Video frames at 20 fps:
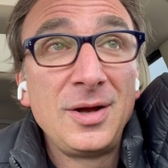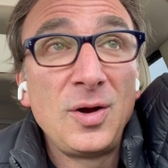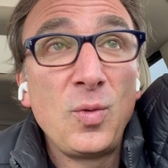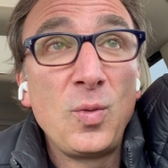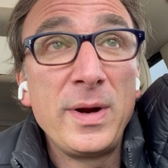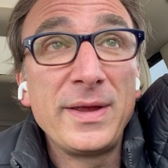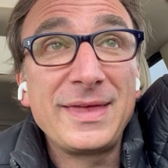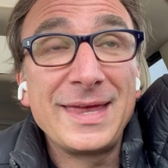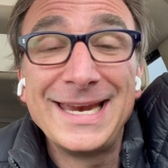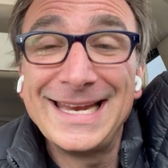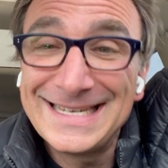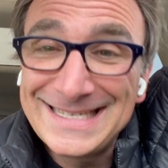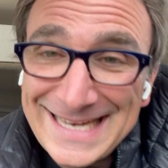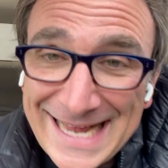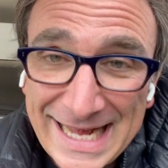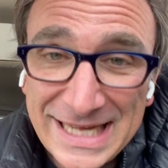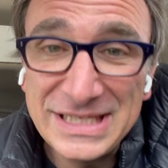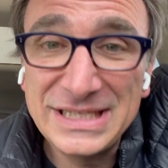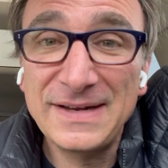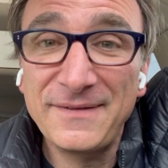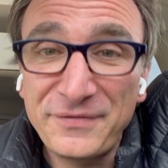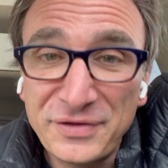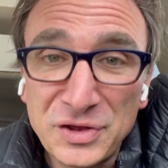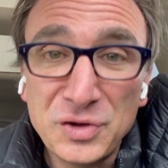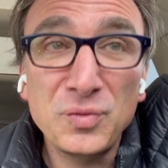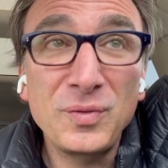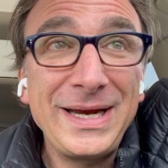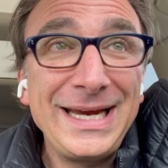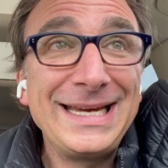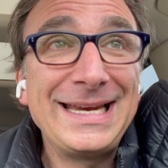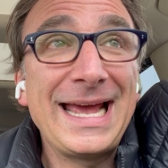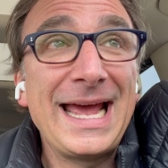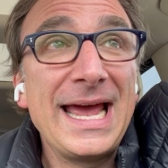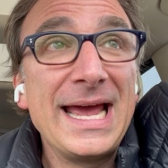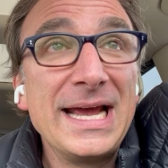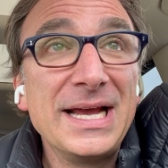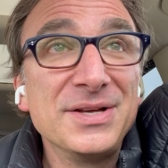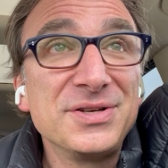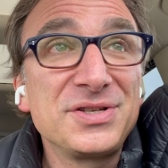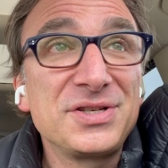with an intensive three
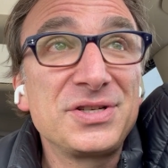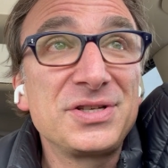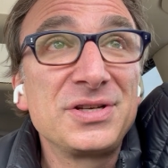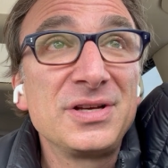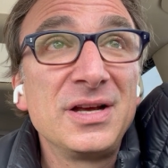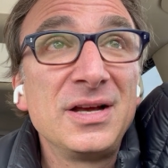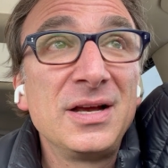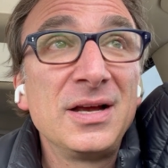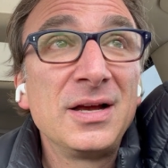days